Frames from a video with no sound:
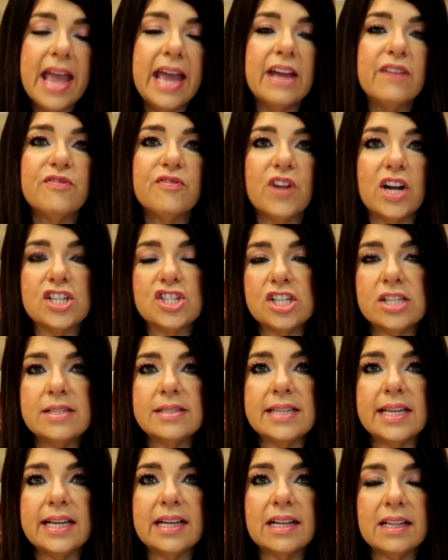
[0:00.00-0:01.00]
It
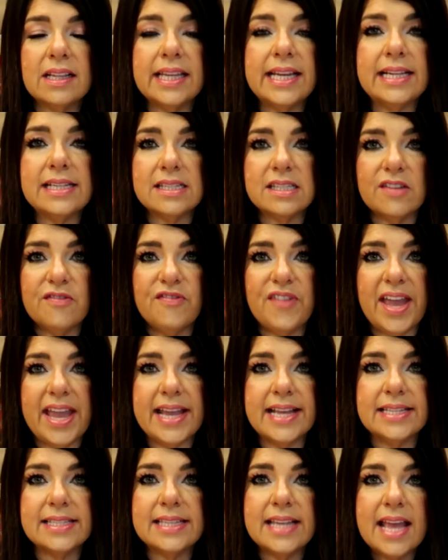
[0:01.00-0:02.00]
freshens and cleans the
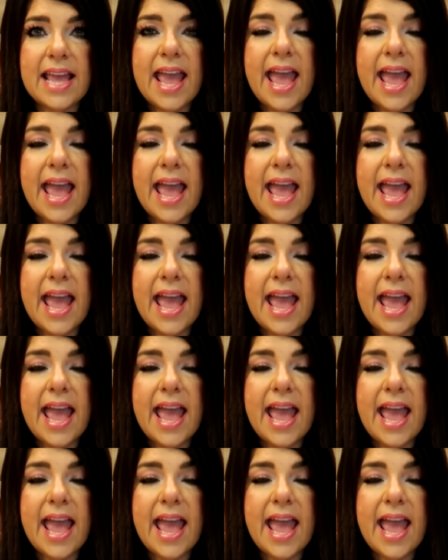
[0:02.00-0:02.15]
face